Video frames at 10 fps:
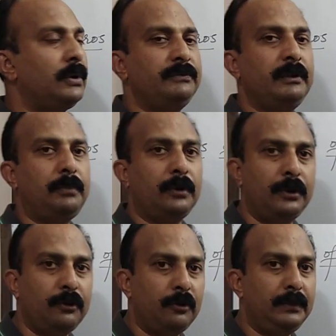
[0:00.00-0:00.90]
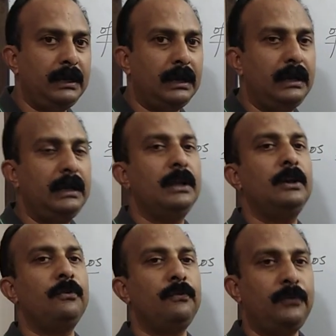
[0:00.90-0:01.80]
of the polynomial
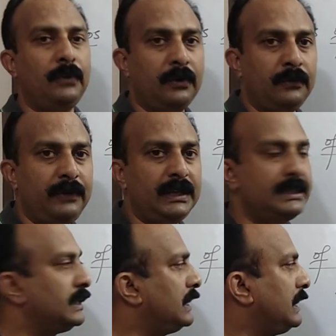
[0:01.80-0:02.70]
for which